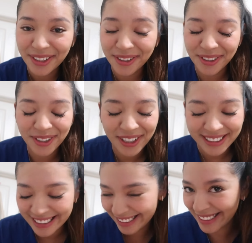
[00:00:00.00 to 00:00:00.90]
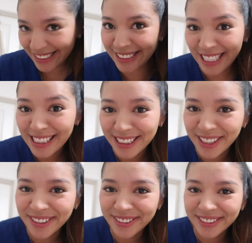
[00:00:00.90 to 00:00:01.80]
So stay
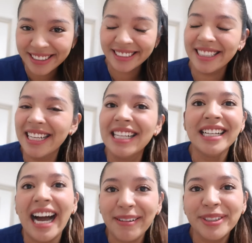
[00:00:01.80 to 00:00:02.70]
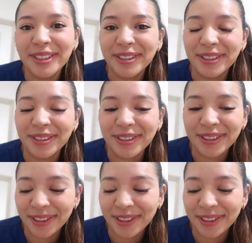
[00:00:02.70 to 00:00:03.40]
tuned. I'm so, so, so,